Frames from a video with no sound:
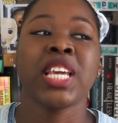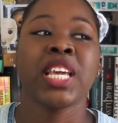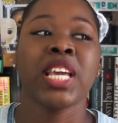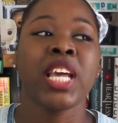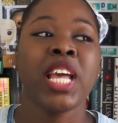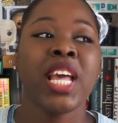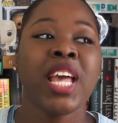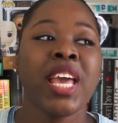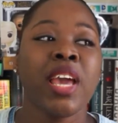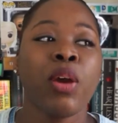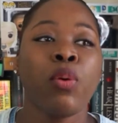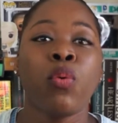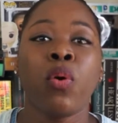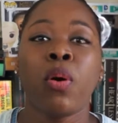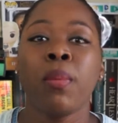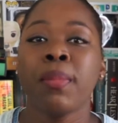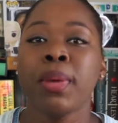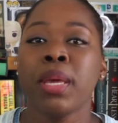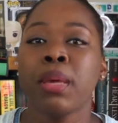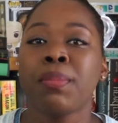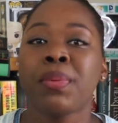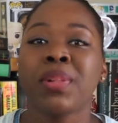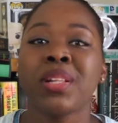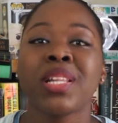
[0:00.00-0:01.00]
it won't
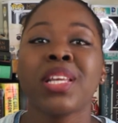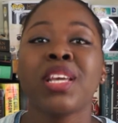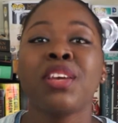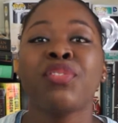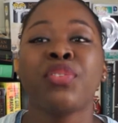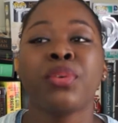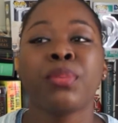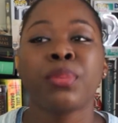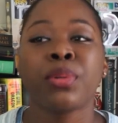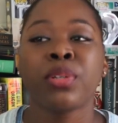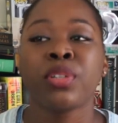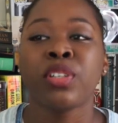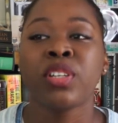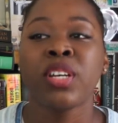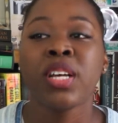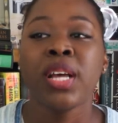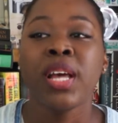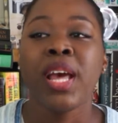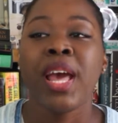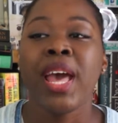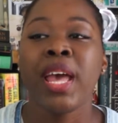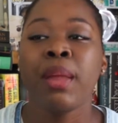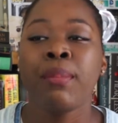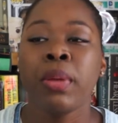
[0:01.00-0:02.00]
be believable,
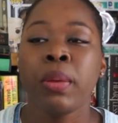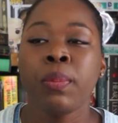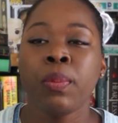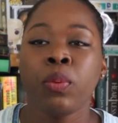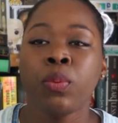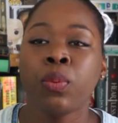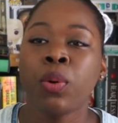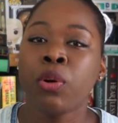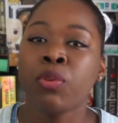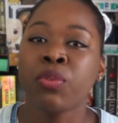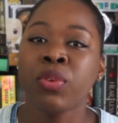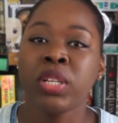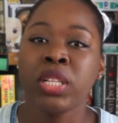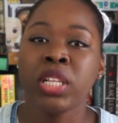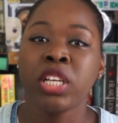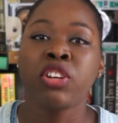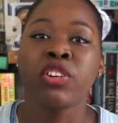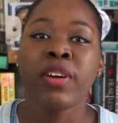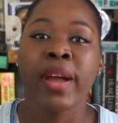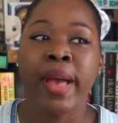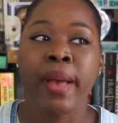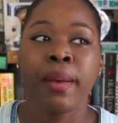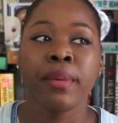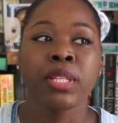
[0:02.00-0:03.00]
and people won't really
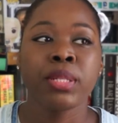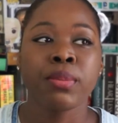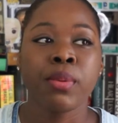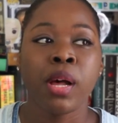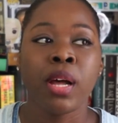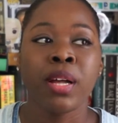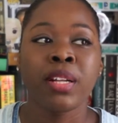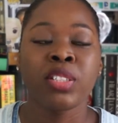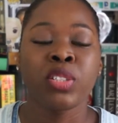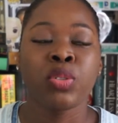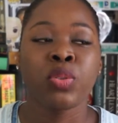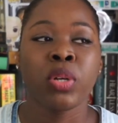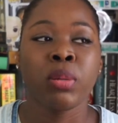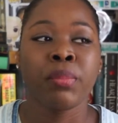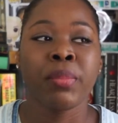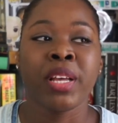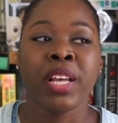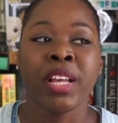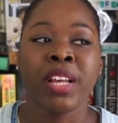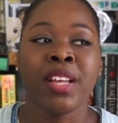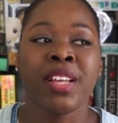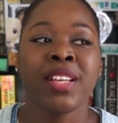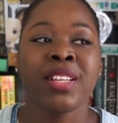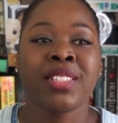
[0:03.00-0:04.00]
grasp onto it
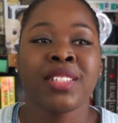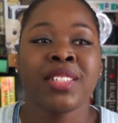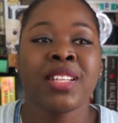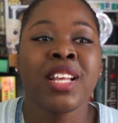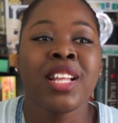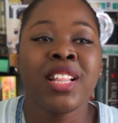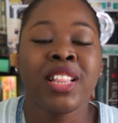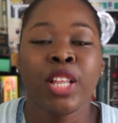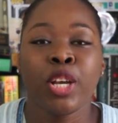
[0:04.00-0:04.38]
because